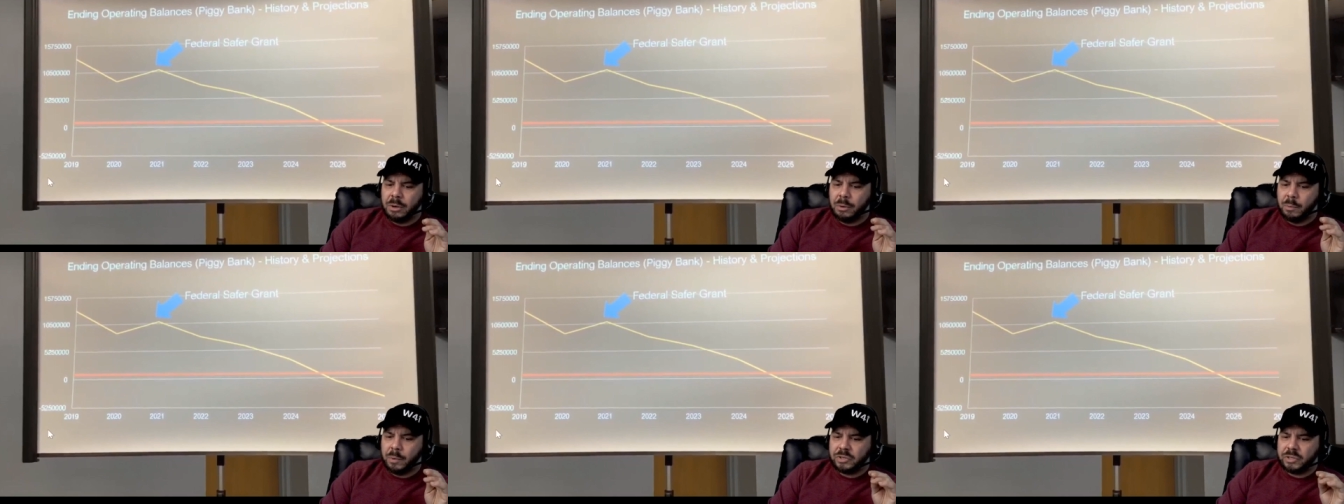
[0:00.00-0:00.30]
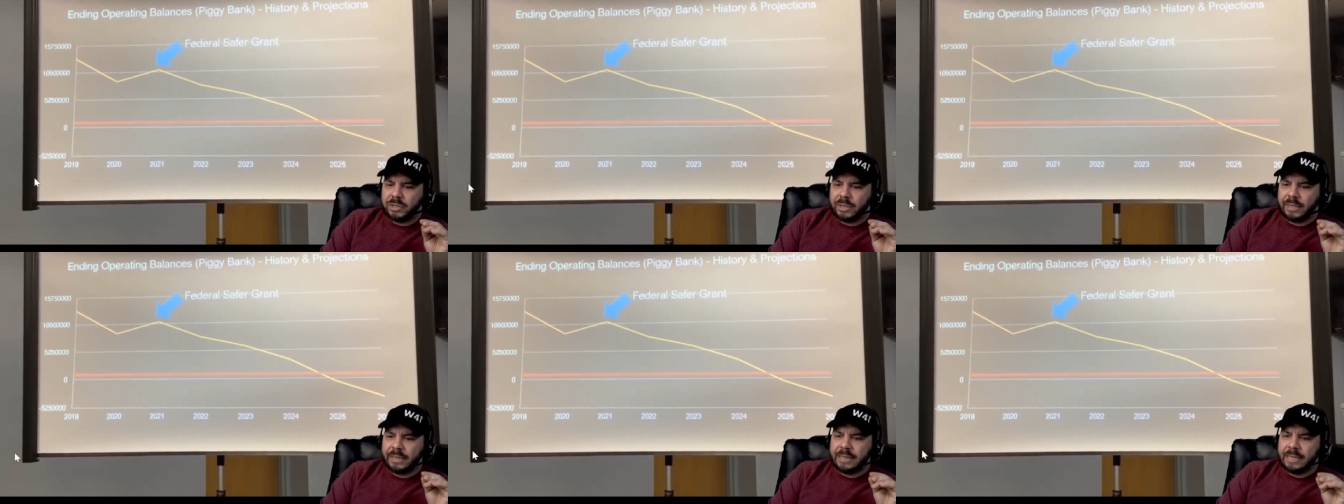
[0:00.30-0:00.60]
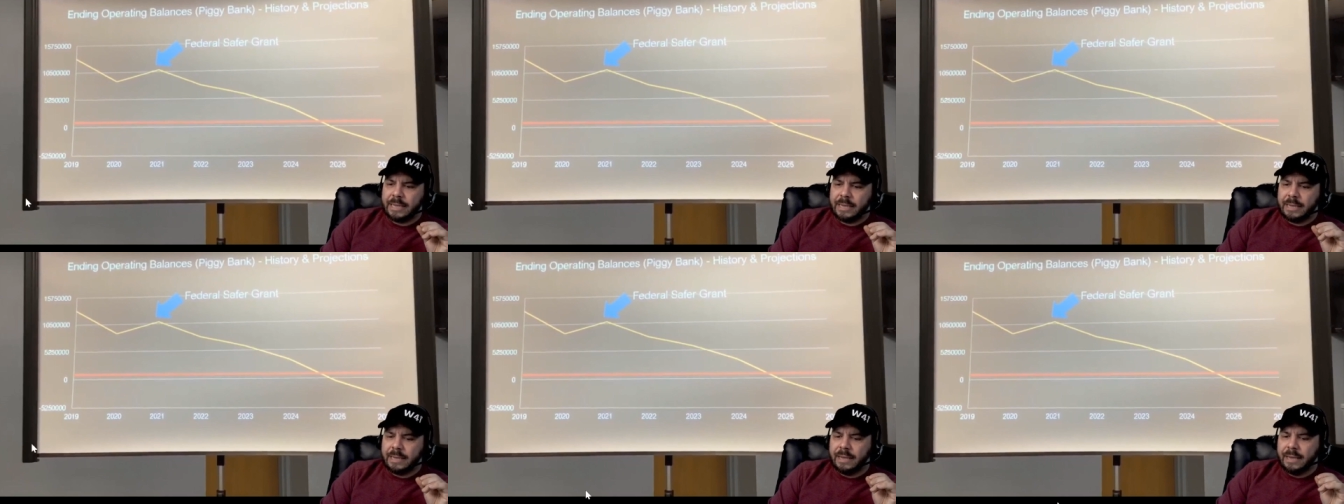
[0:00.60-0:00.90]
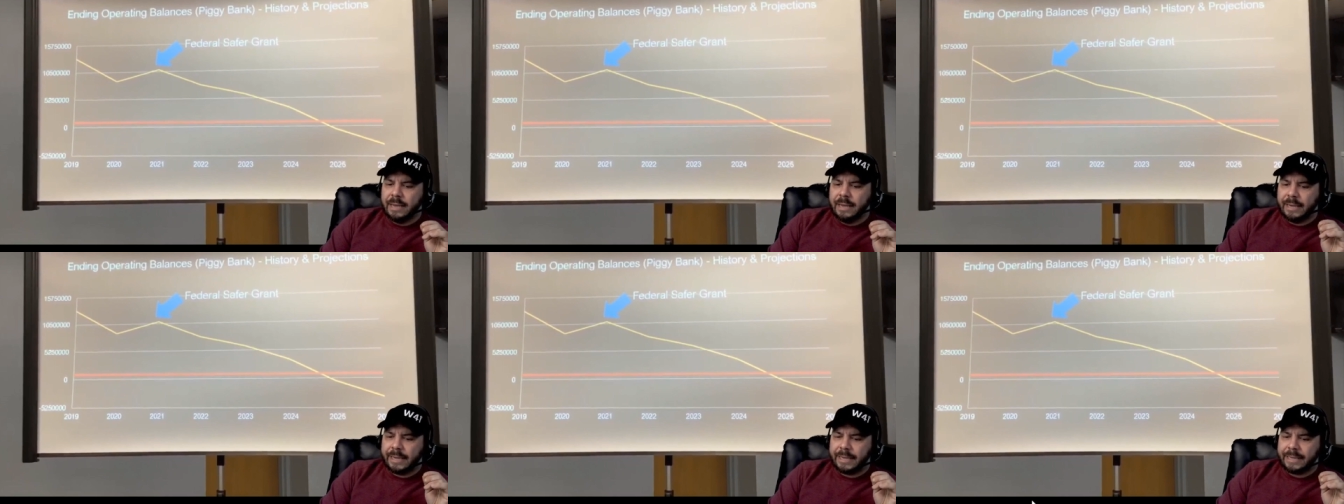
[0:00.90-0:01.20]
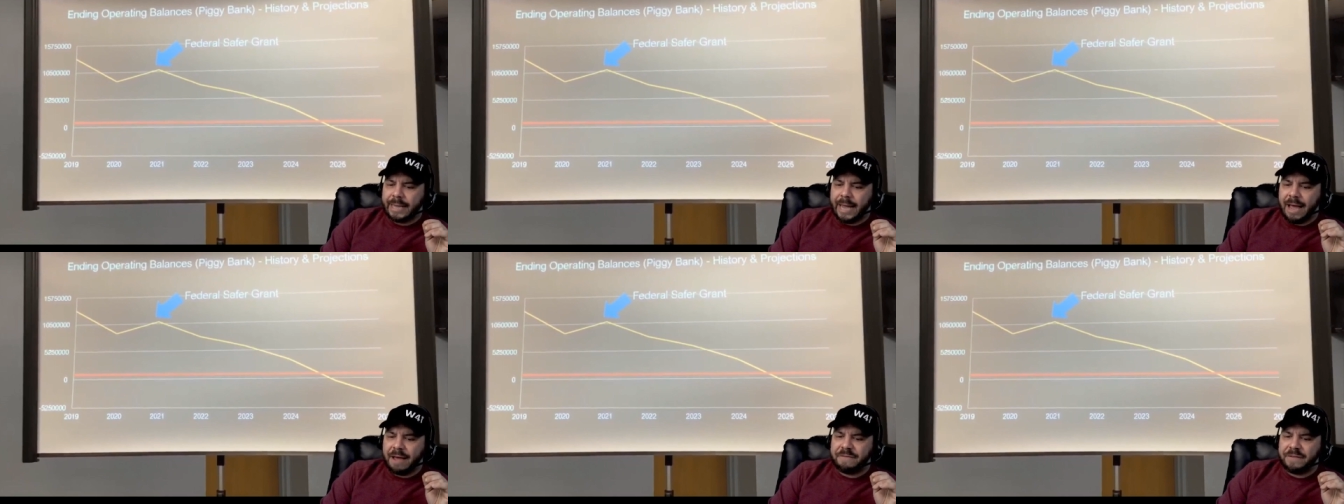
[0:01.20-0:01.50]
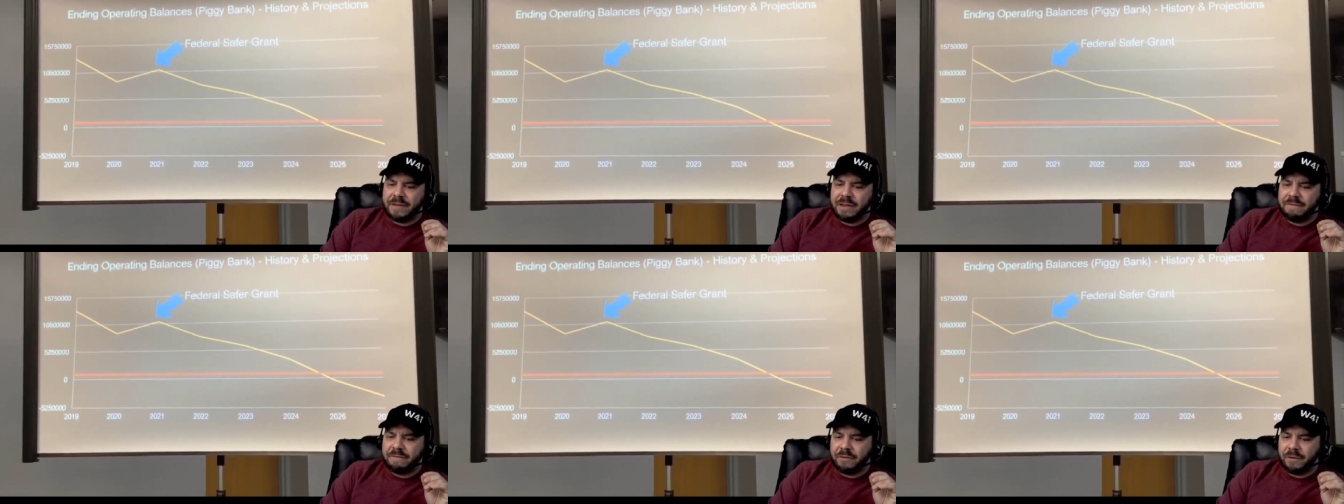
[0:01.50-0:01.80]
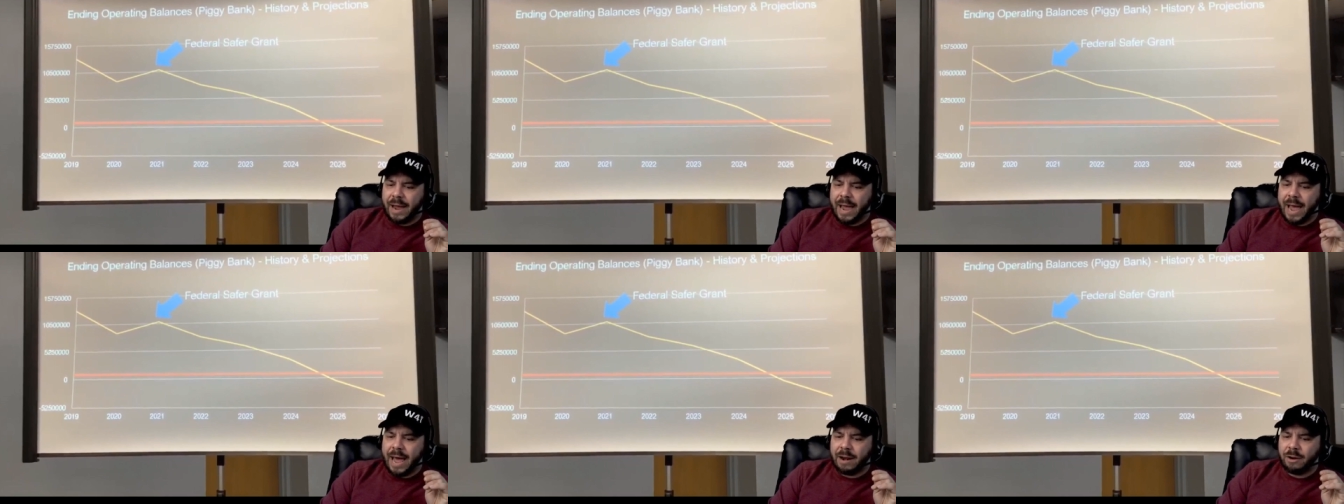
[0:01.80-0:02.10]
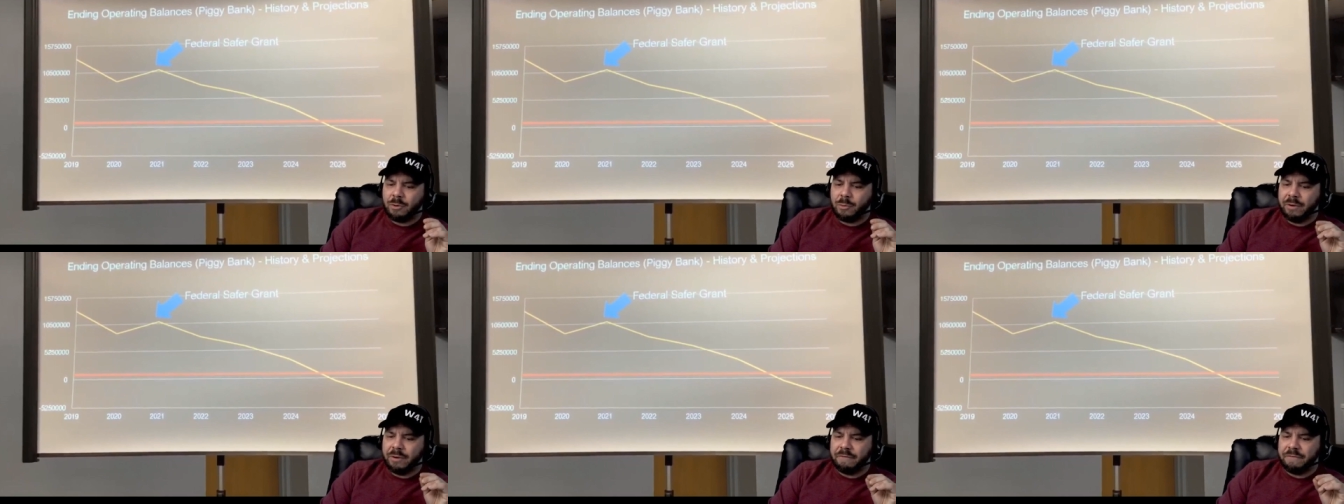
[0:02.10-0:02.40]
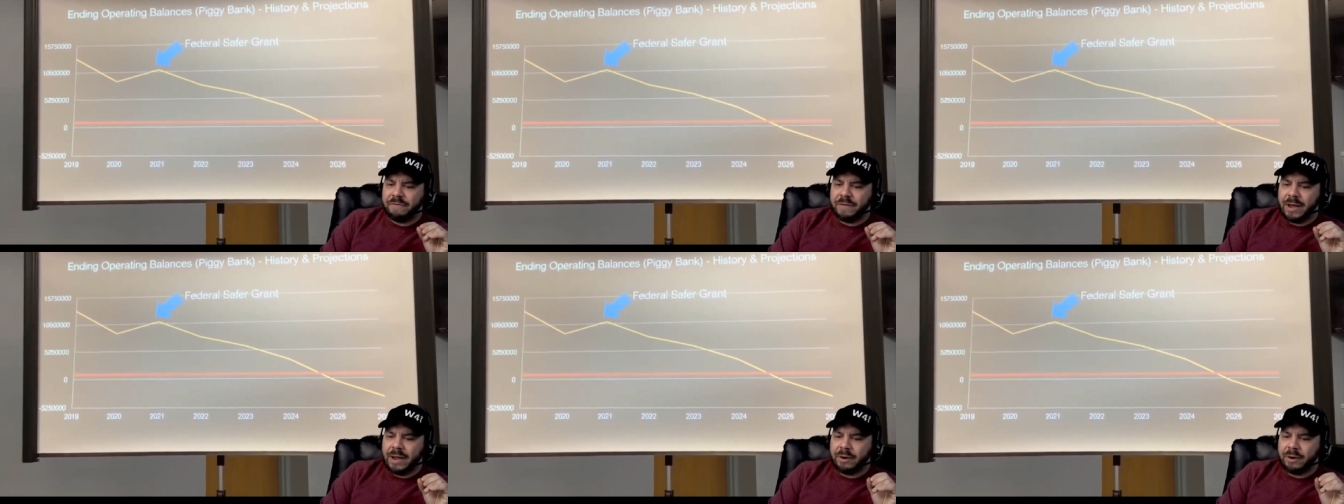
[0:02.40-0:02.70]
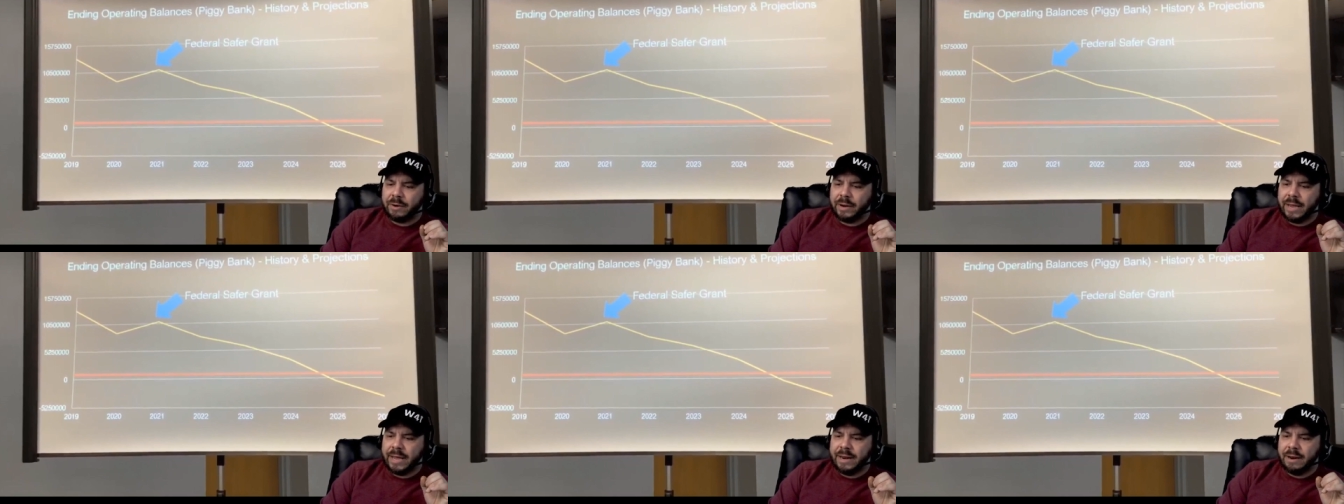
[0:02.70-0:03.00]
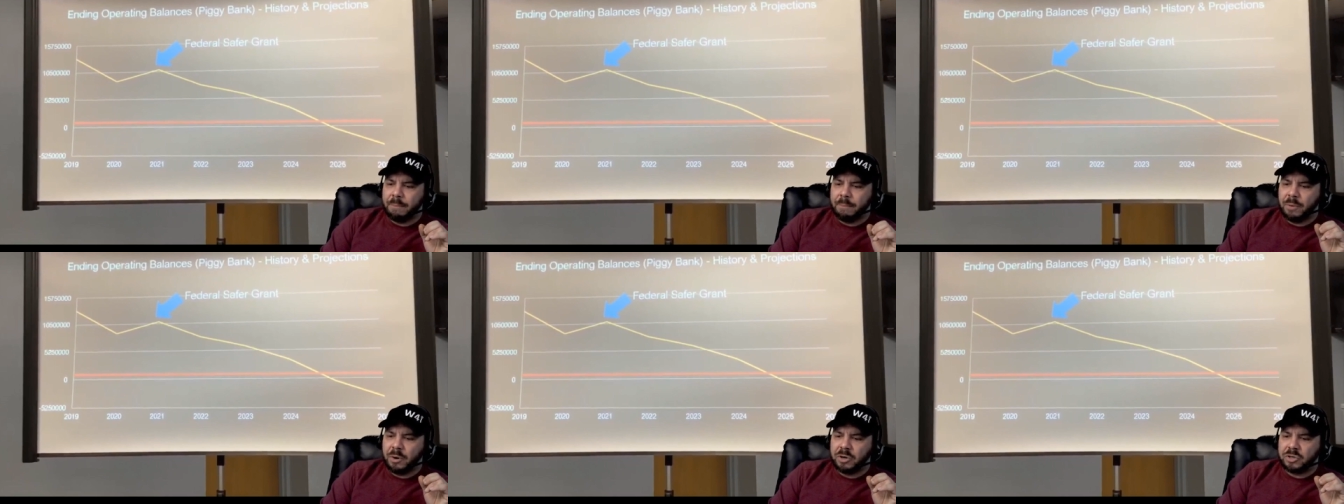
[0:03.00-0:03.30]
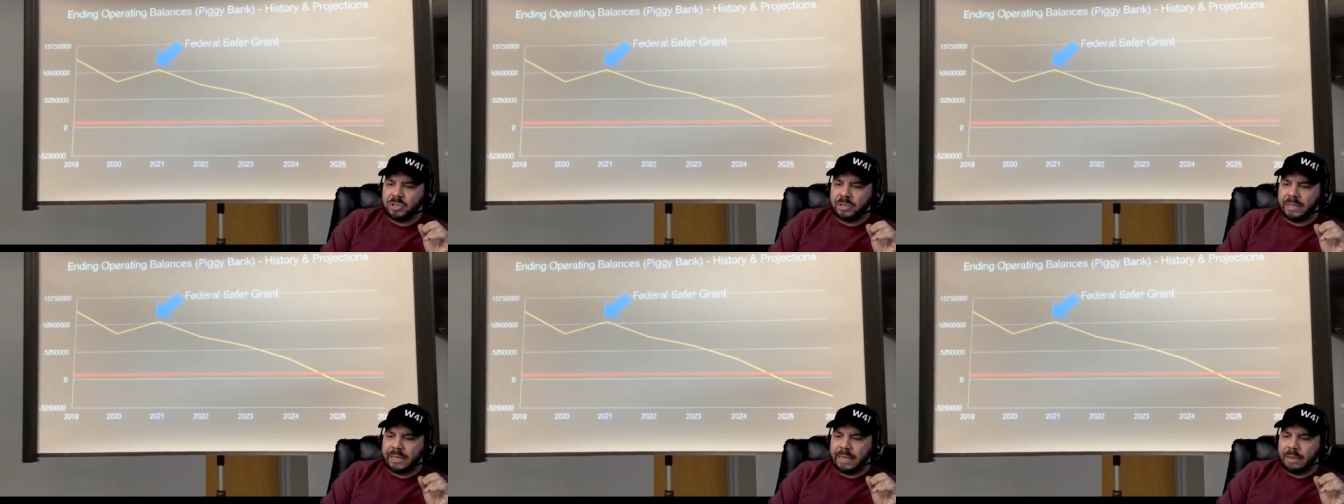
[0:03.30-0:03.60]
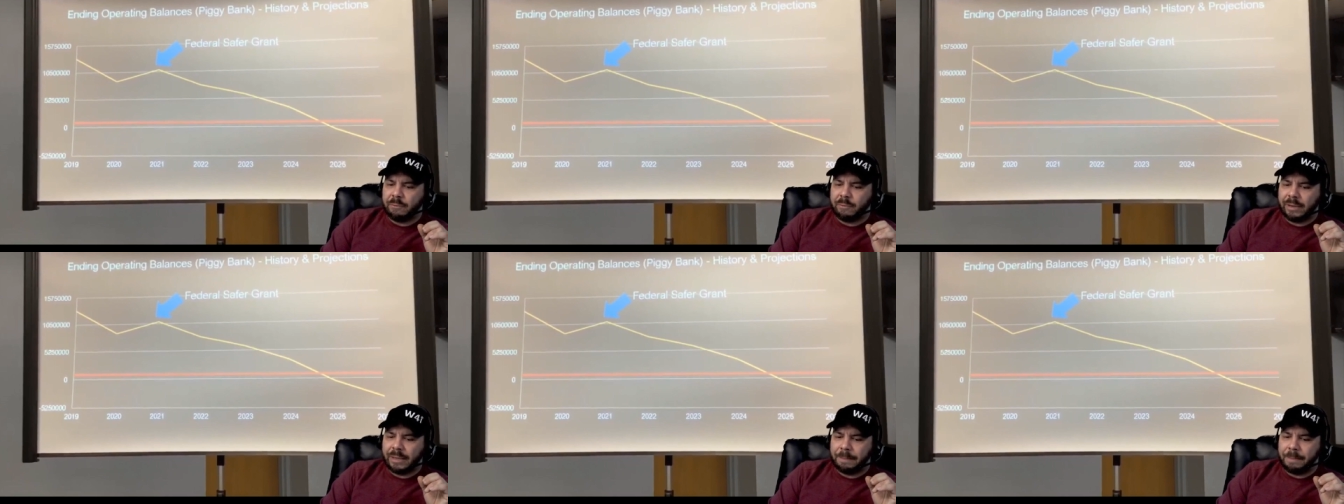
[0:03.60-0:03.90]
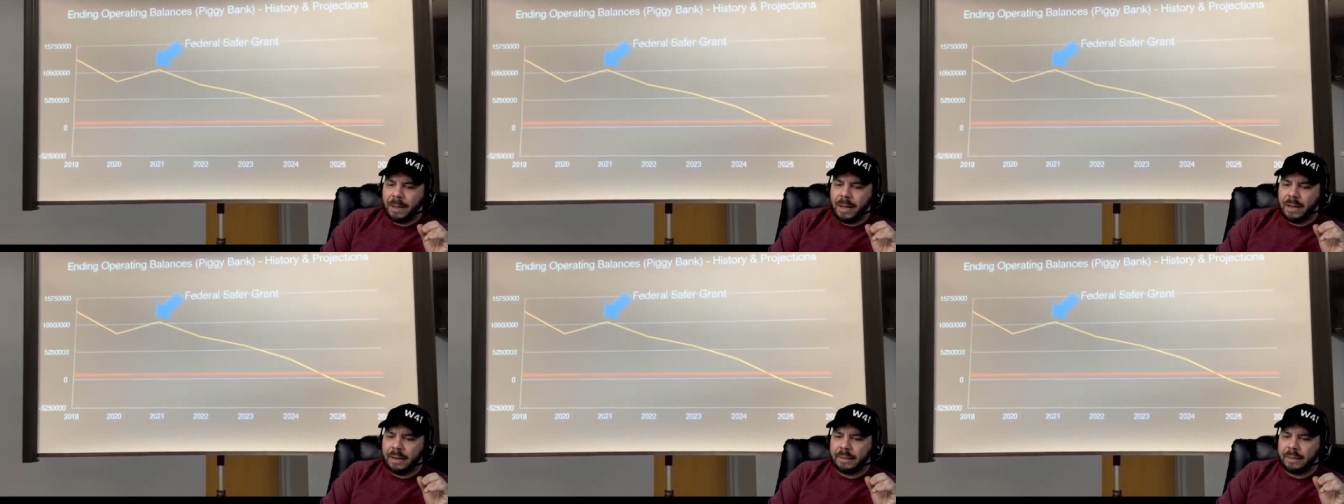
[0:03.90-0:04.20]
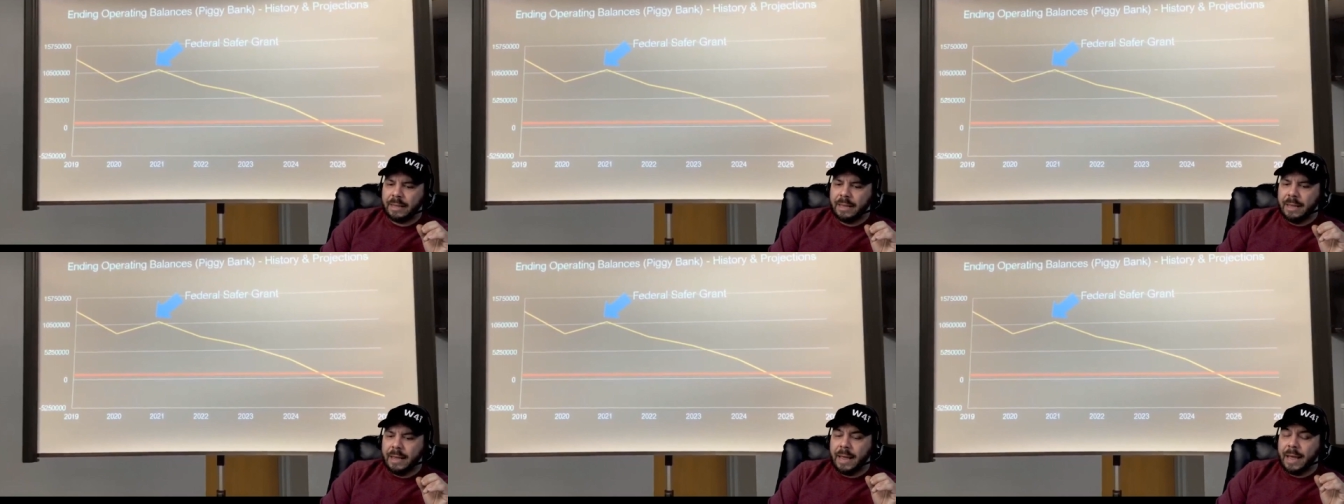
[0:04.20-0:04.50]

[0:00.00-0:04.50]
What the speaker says: which is the Staffing for Adequate Fire and Emergency Response,